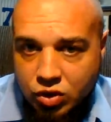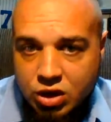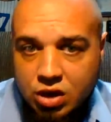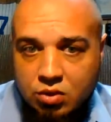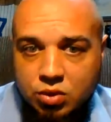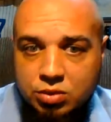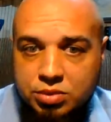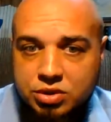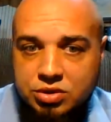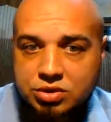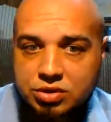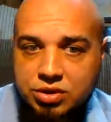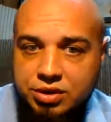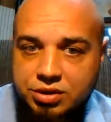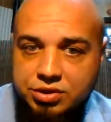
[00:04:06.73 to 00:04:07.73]
Now we
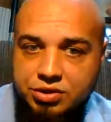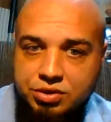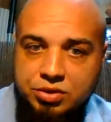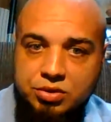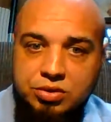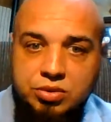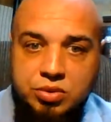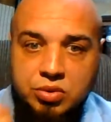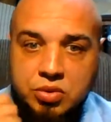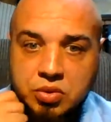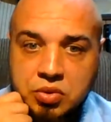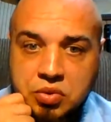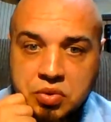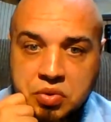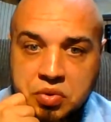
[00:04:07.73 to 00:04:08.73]
beseech you,
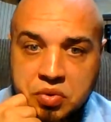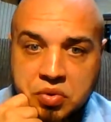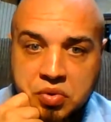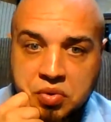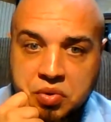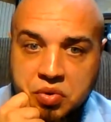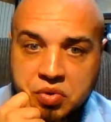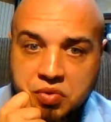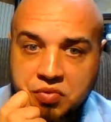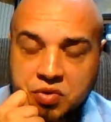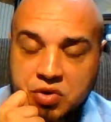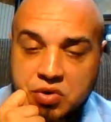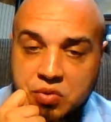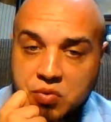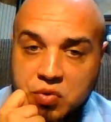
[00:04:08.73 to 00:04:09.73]

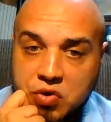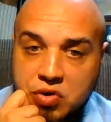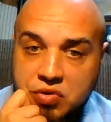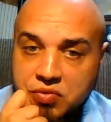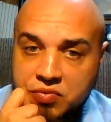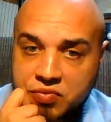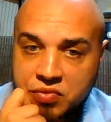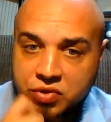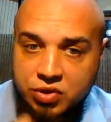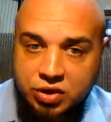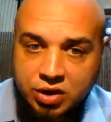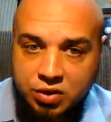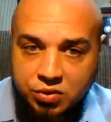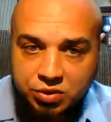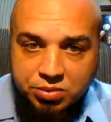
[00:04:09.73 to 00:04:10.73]
verse 1.
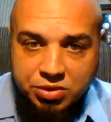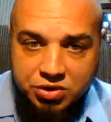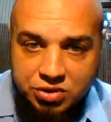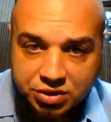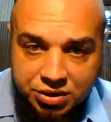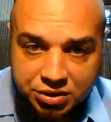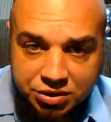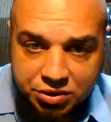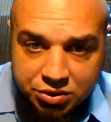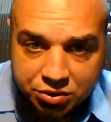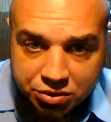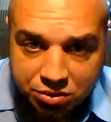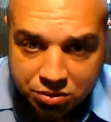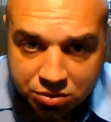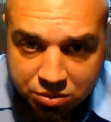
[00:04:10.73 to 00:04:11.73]
Now we beseech
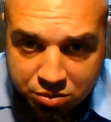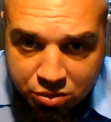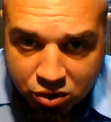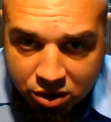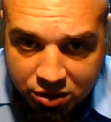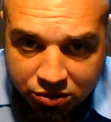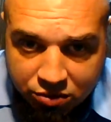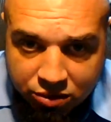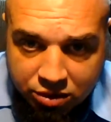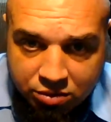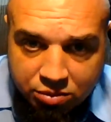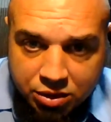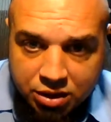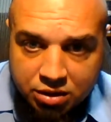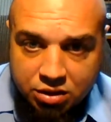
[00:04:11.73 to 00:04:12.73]
you,
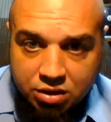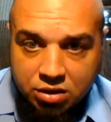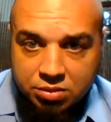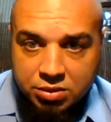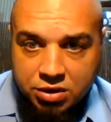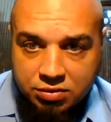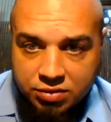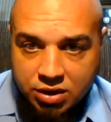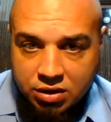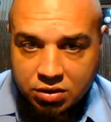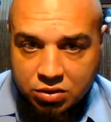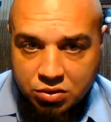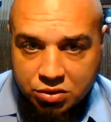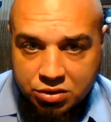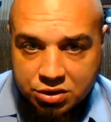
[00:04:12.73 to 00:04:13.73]
brethren, by the coming of our
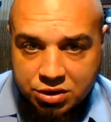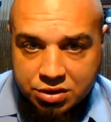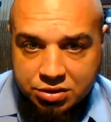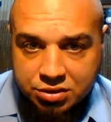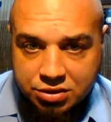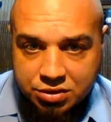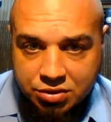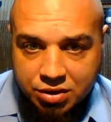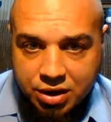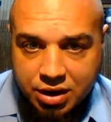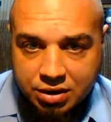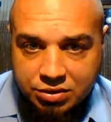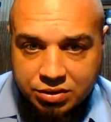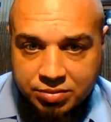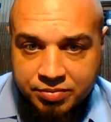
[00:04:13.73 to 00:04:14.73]
Lord Jesus
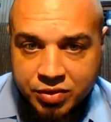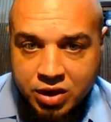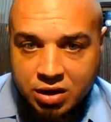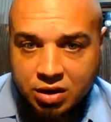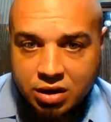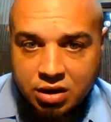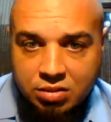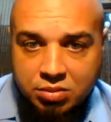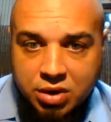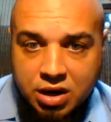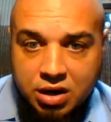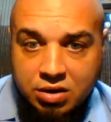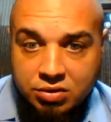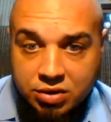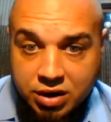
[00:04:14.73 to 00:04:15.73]
Christ, and by
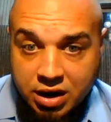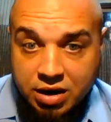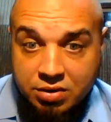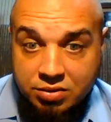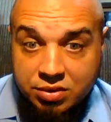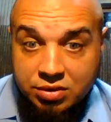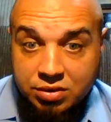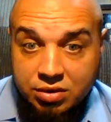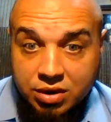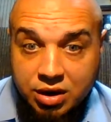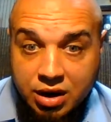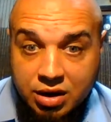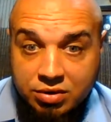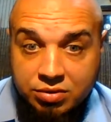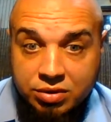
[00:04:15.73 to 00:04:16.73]
our
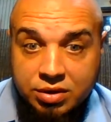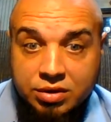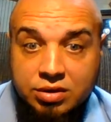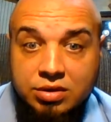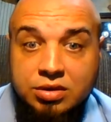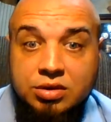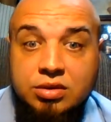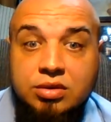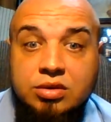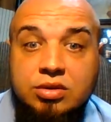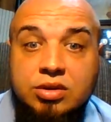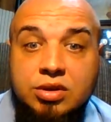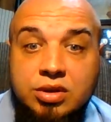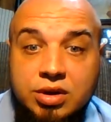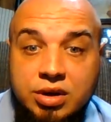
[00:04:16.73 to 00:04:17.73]
gathering
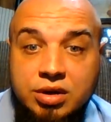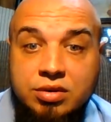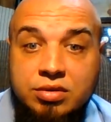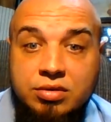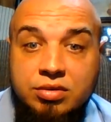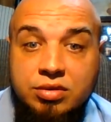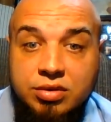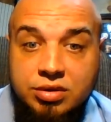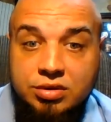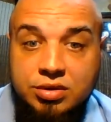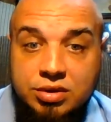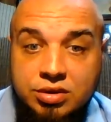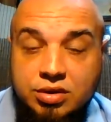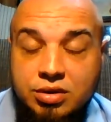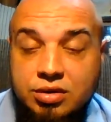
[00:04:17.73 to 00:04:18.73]
together
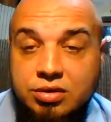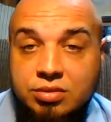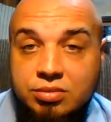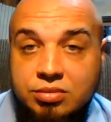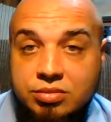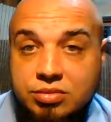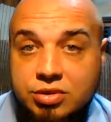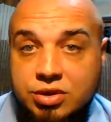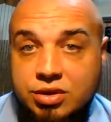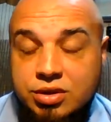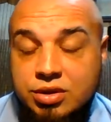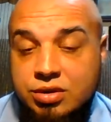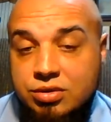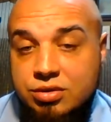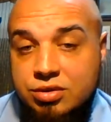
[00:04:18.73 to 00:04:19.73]
unto him. See,
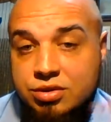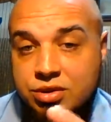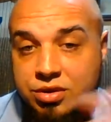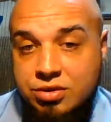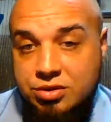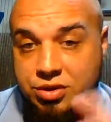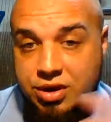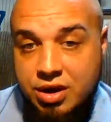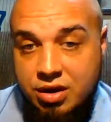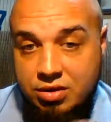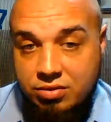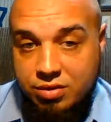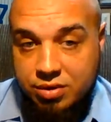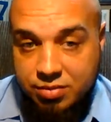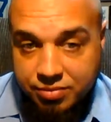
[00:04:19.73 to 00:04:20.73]
there's a church
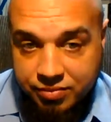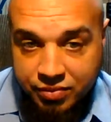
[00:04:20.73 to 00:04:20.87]
gathering.